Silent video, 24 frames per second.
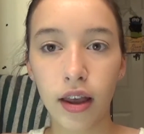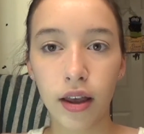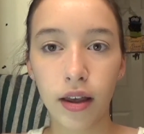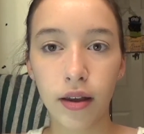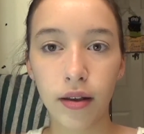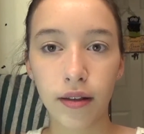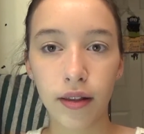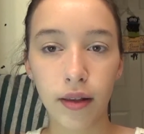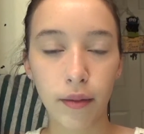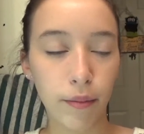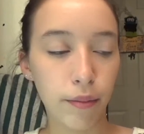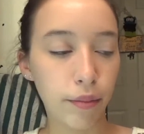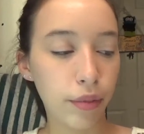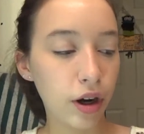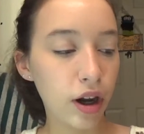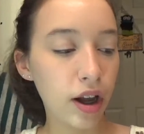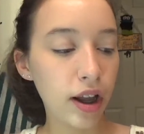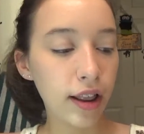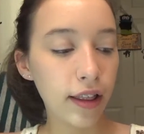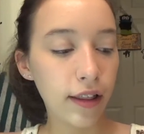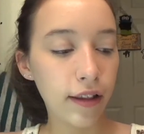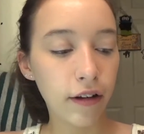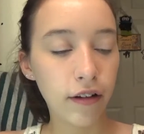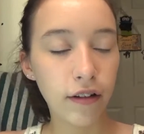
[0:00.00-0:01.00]
some
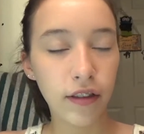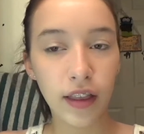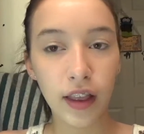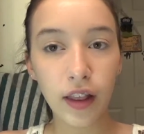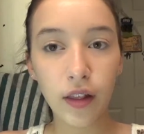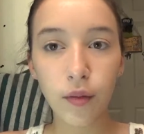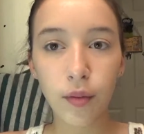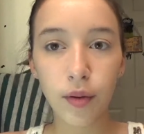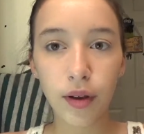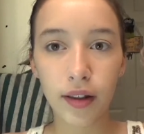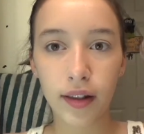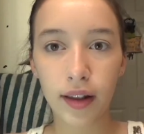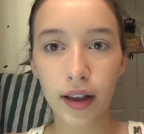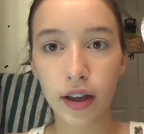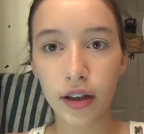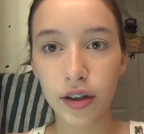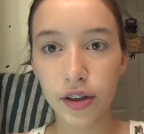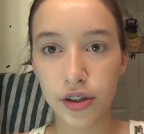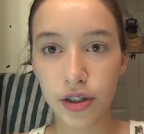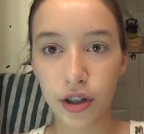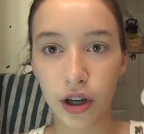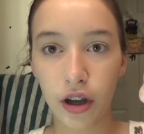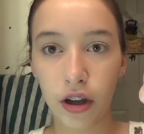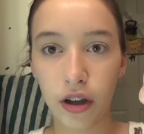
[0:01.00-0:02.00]
bronzer. This was
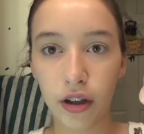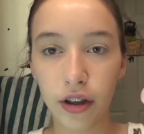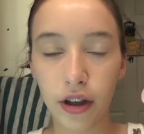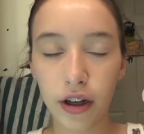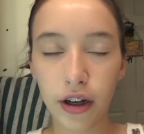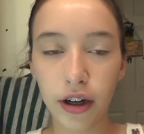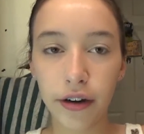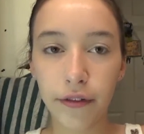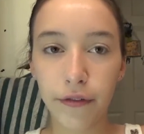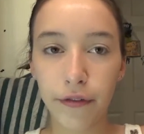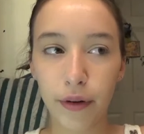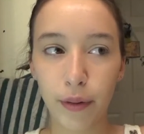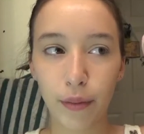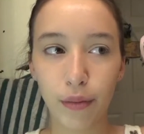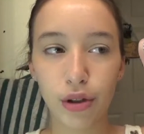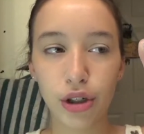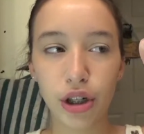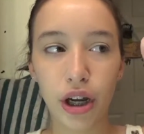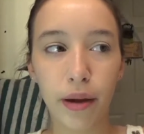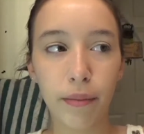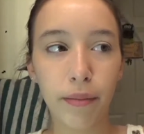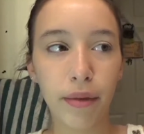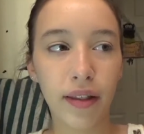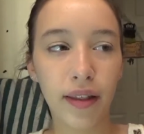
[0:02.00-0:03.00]
$1 from
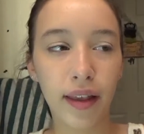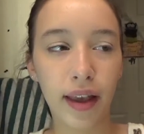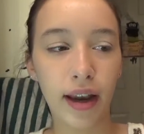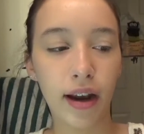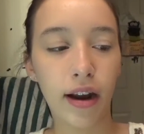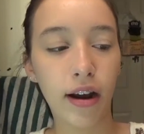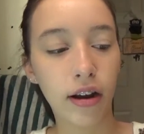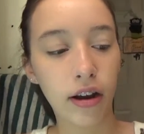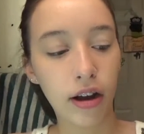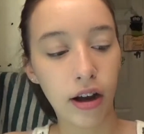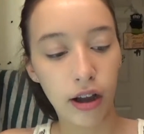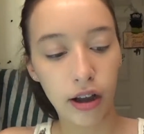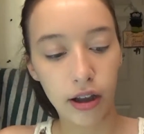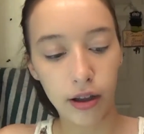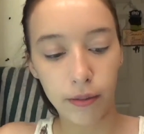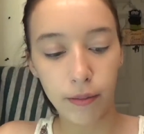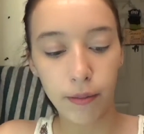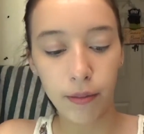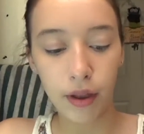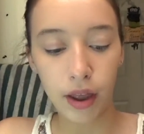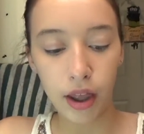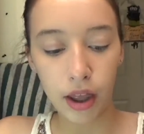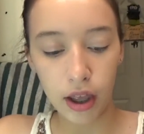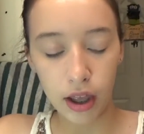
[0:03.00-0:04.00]

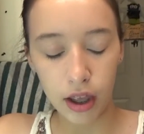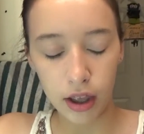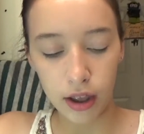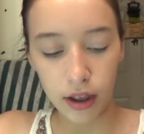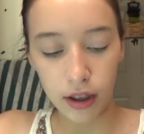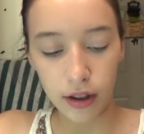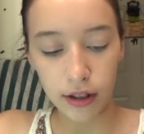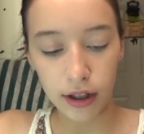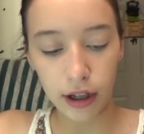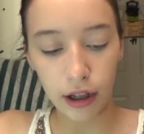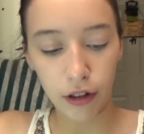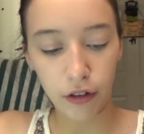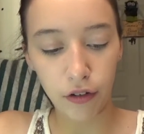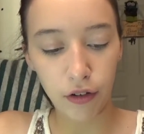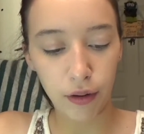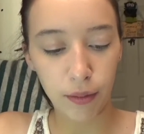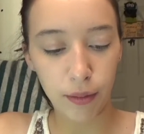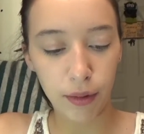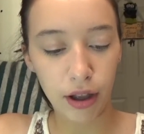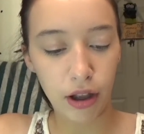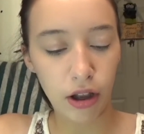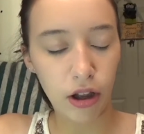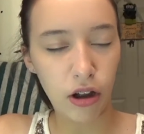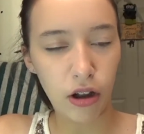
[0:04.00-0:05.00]
shopmissa.com. That was from
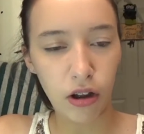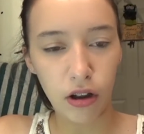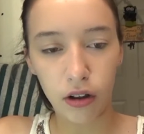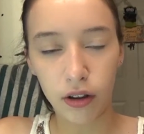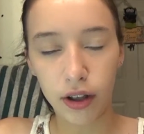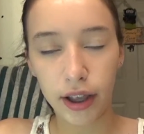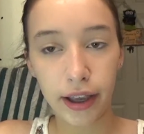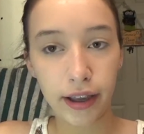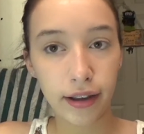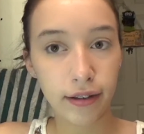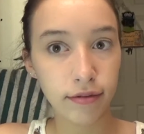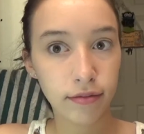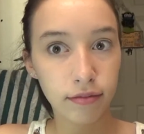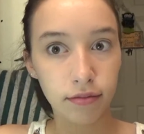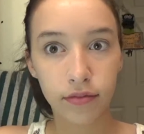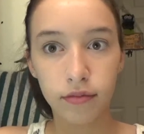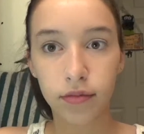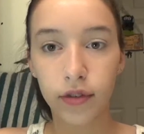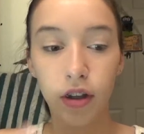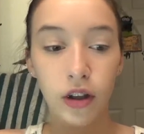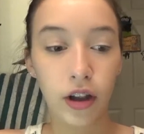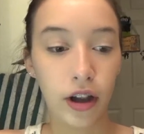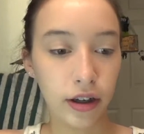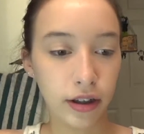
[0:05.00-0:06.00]
a haul like
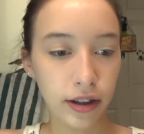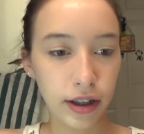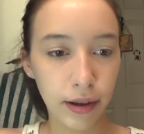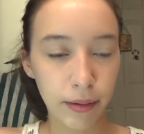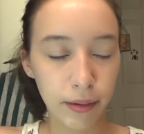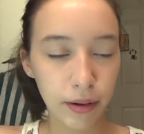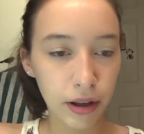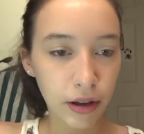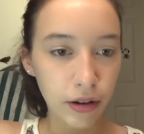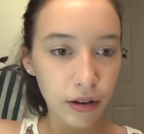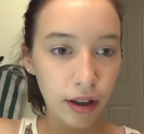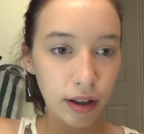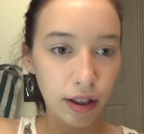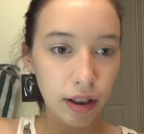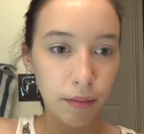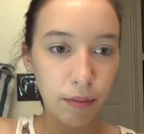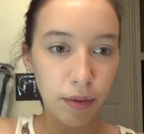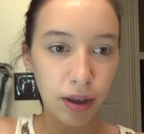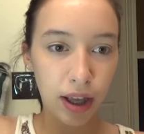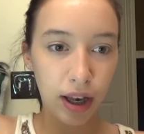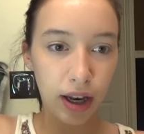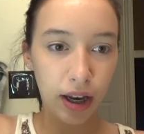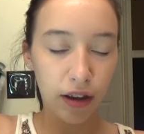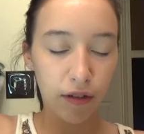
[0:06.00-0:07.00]
a long time ago at the
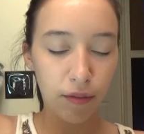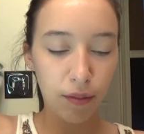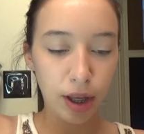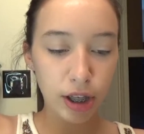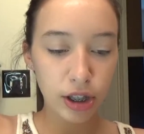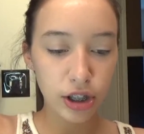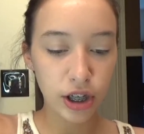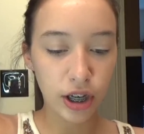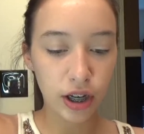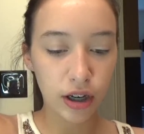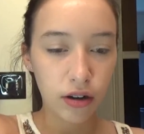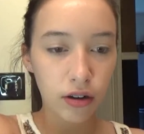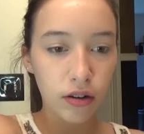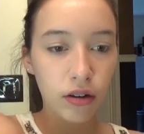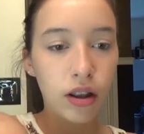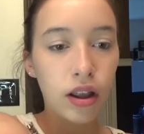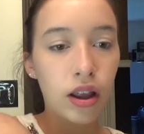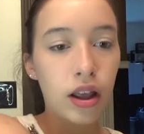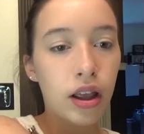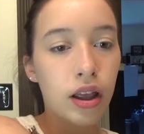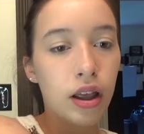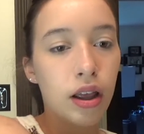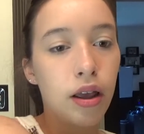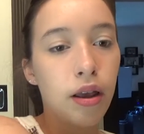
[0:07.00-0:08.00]
beginning of my channel,
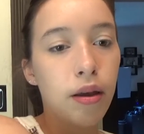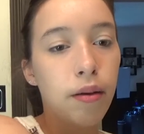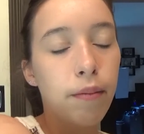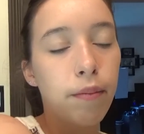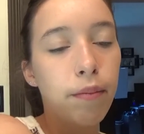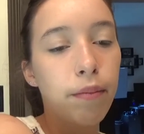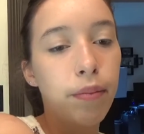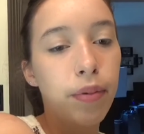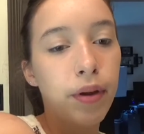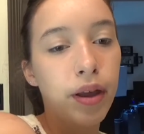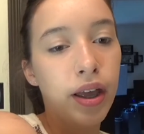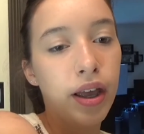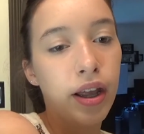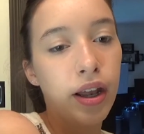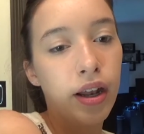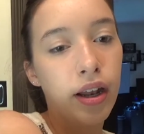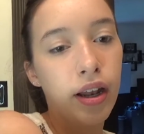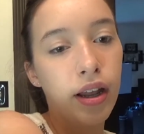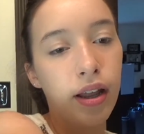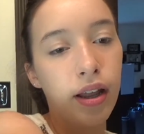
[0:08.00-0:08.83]
but